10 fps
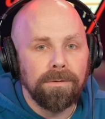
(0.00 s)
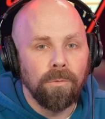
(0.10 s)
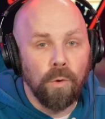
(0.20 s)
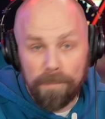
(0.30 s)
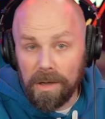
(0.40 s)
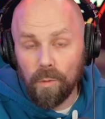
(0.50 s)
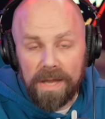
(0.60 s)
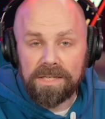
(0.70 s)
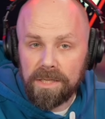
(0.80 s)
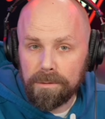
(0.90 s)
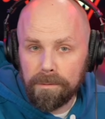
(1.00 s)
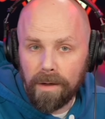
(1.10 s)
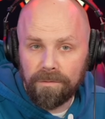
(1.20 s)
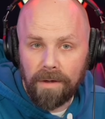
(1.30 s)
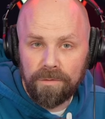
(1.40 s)
would be a waste of the,
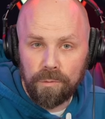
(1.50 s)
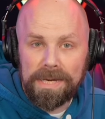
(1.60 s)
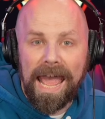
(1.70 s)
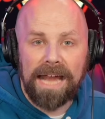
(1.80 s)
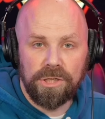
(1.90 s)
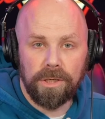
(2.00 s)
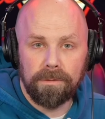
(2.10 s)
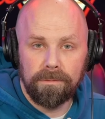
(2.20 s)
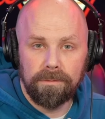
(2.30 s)
of, of the reaction.